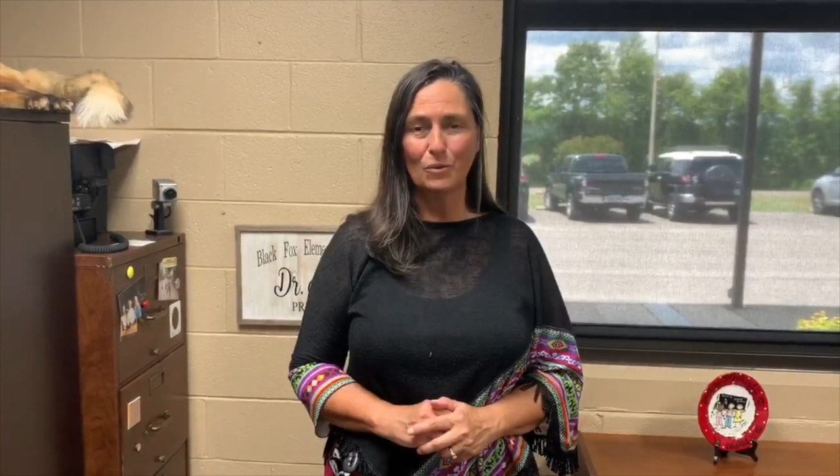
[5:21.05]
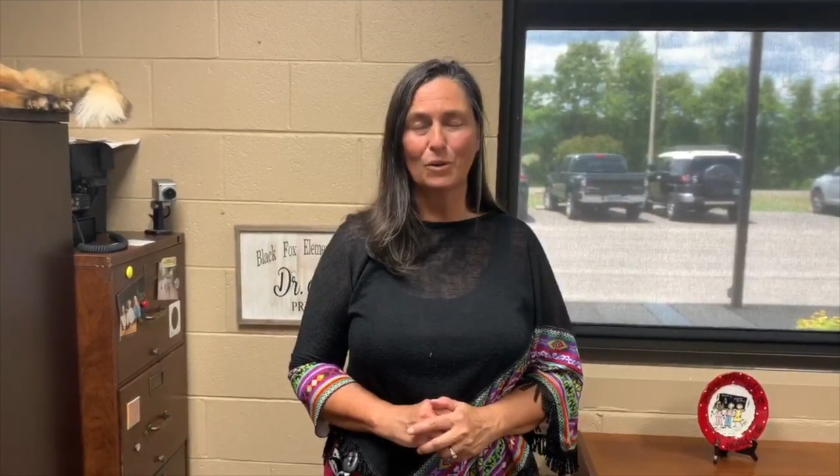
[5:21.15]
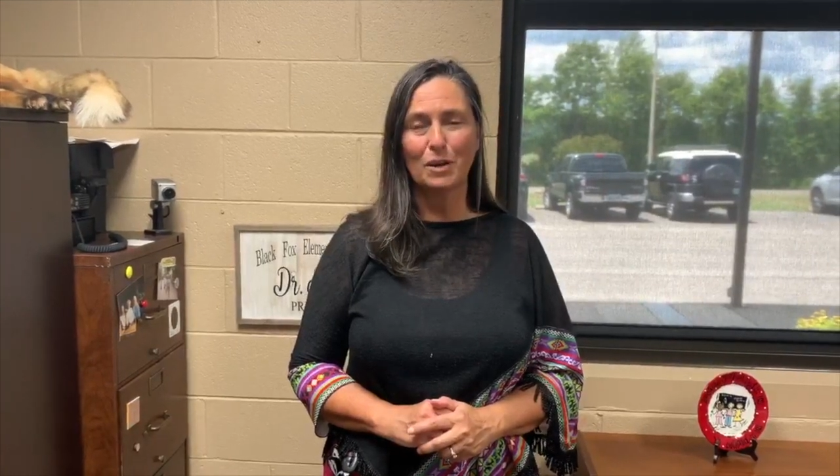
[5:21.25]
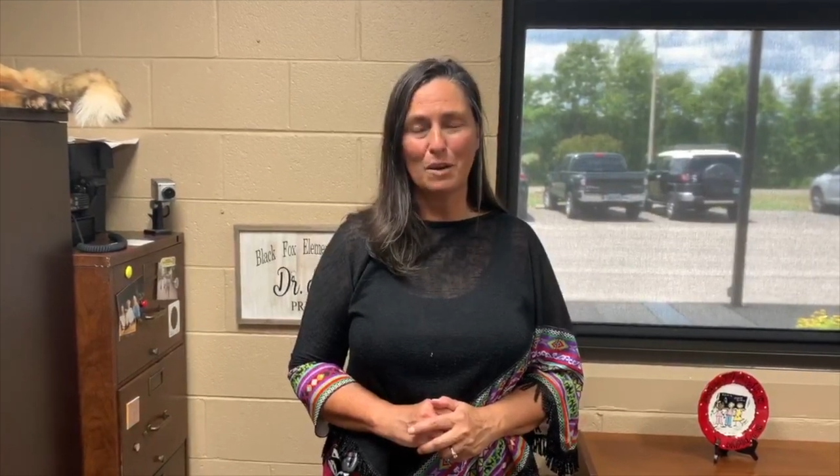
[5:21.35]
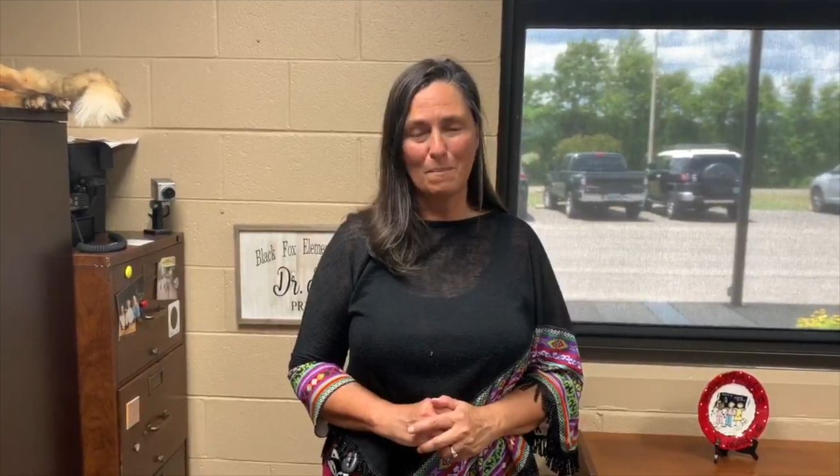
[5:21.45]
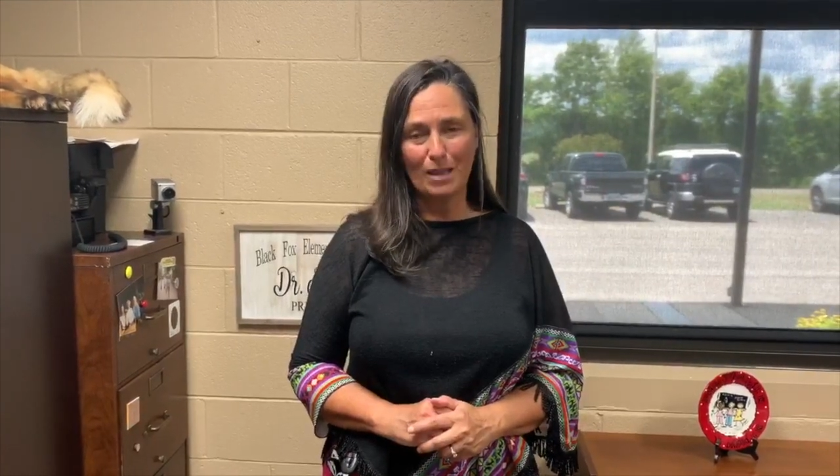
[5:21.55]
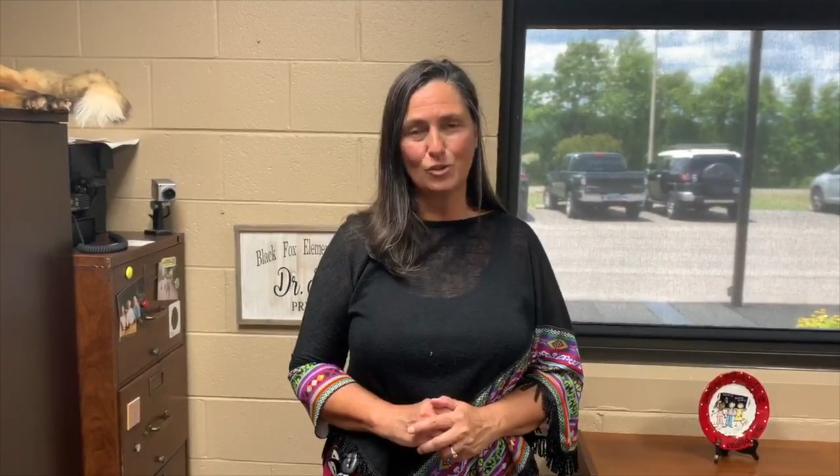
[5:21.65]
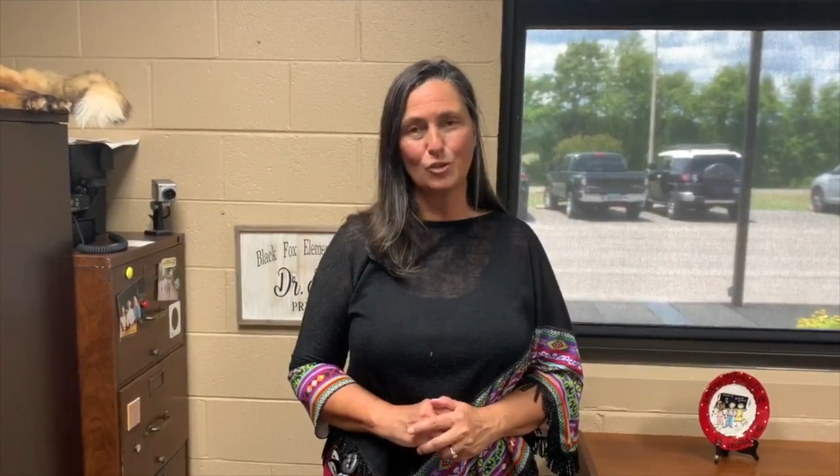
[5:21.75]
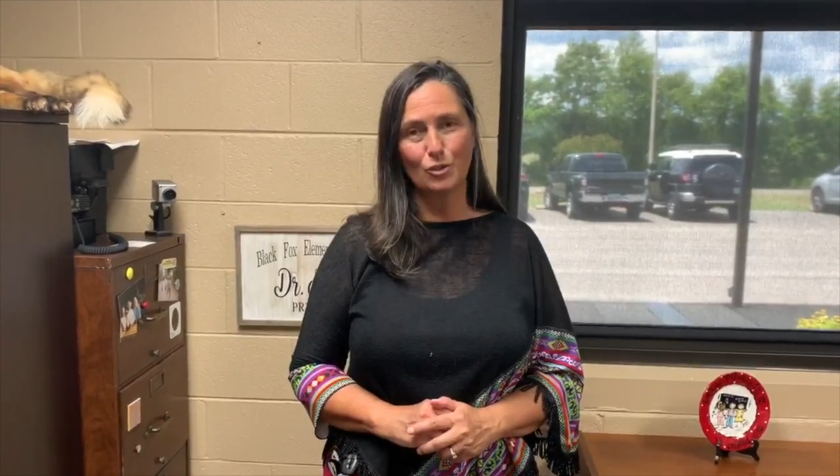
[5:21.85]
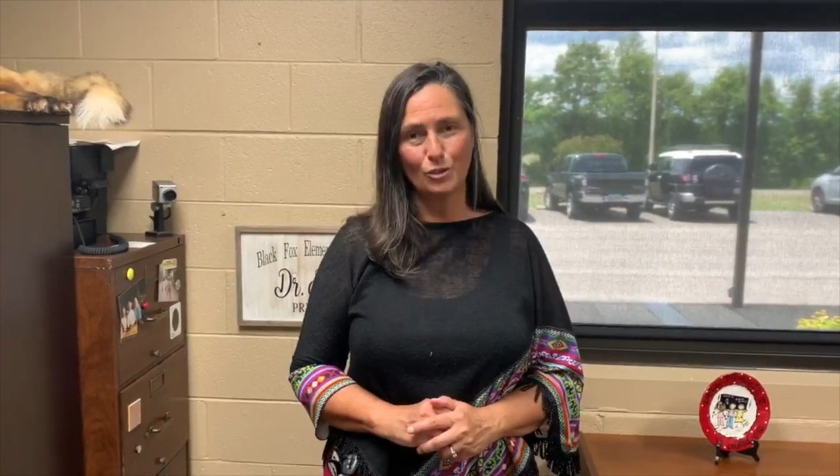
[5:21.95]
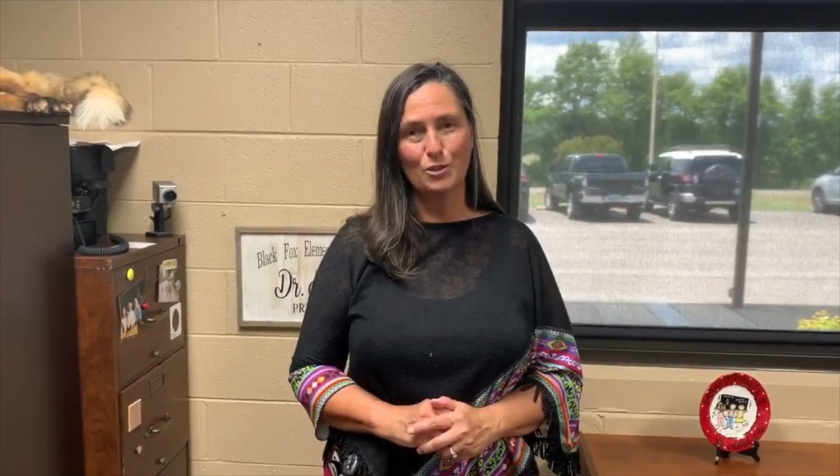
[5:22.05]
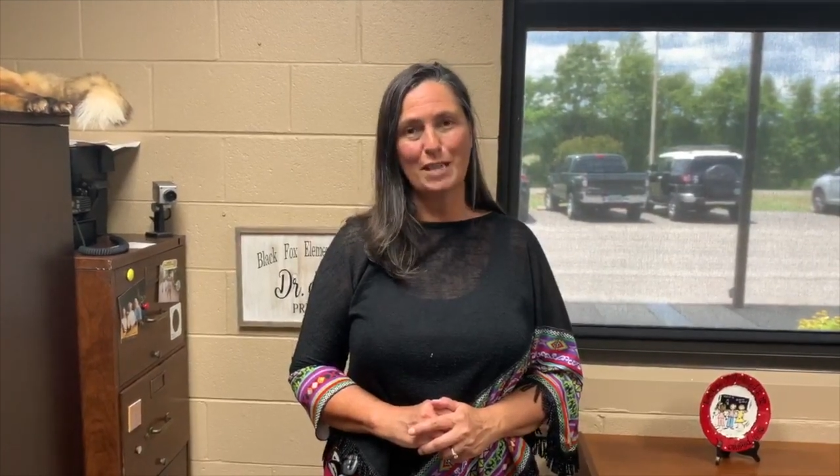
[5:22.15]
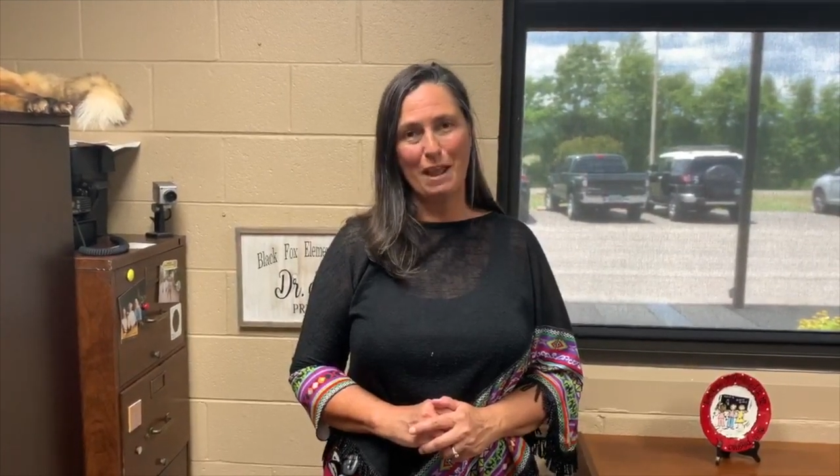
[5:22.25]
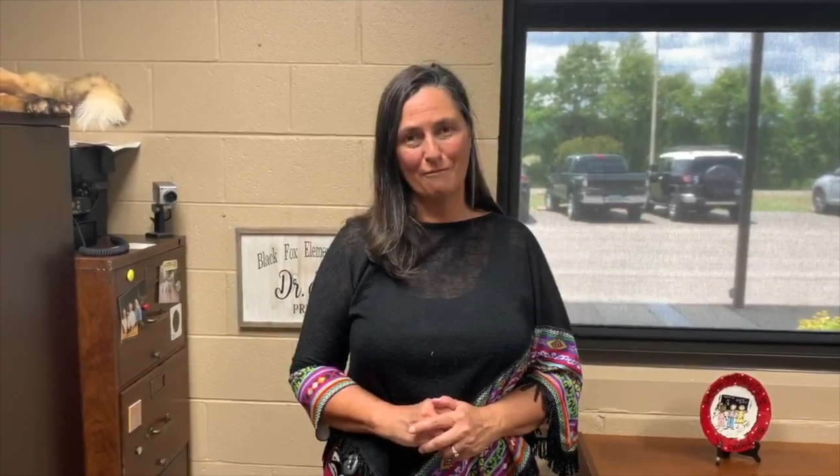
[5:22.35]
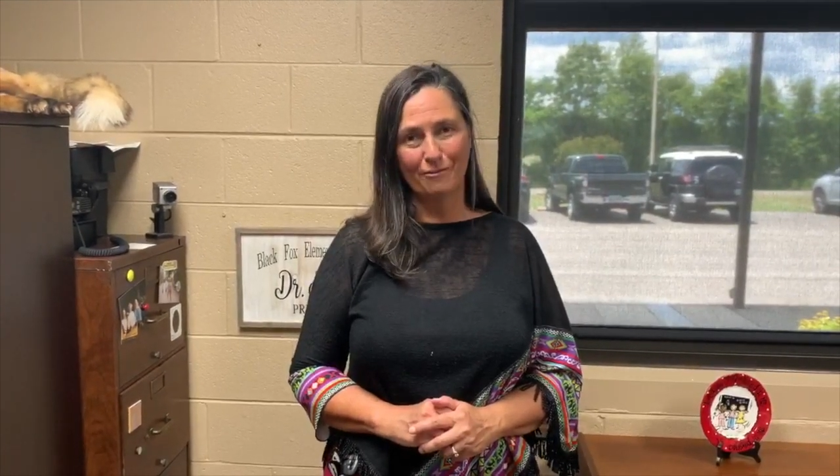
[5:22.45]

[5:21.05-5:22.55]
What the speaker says: We're going to make sure you're safe.